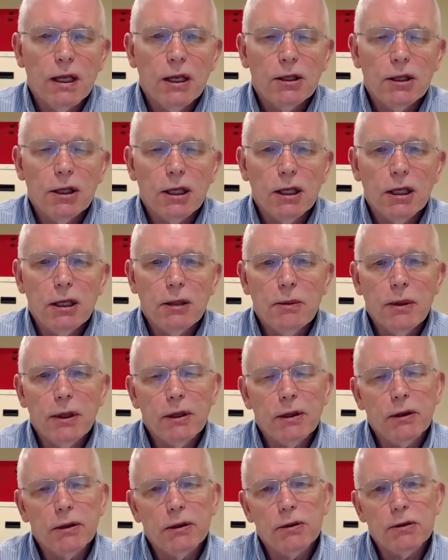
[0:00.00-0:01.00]
to get a
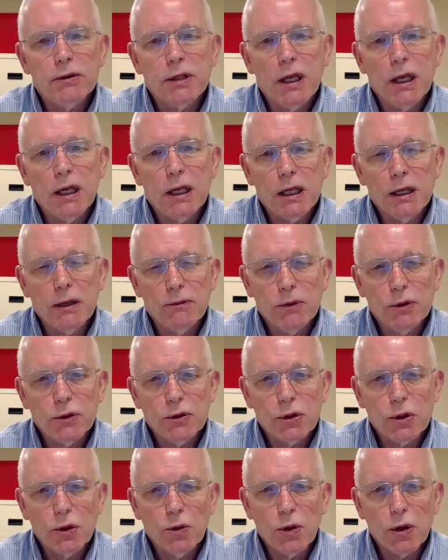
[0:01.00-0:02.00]
better understanding of
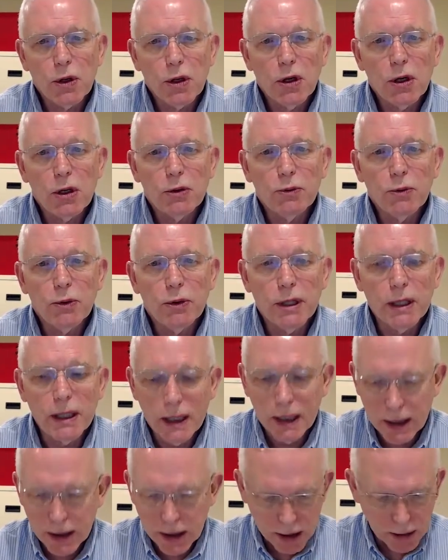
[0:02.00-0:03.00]
what's going on
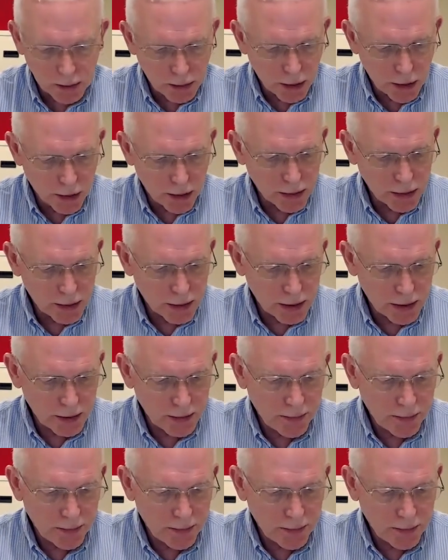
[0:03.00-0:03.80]
within the person